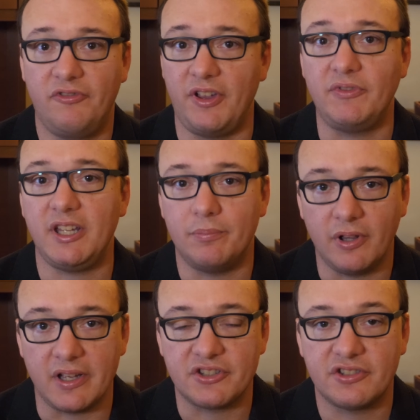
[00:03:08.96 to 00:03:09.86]
50
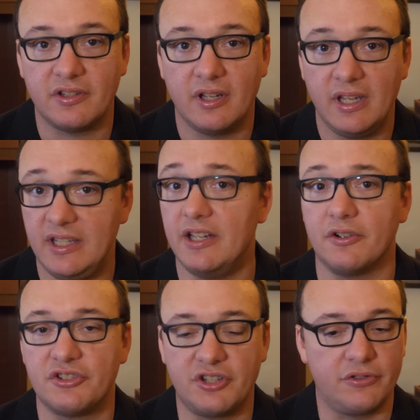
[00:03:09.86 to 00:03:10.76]
plus
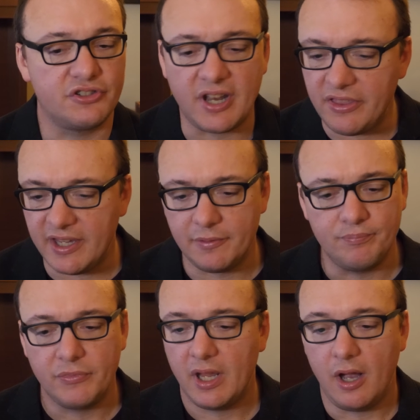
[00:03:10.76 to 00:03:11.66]
years. So there's nothing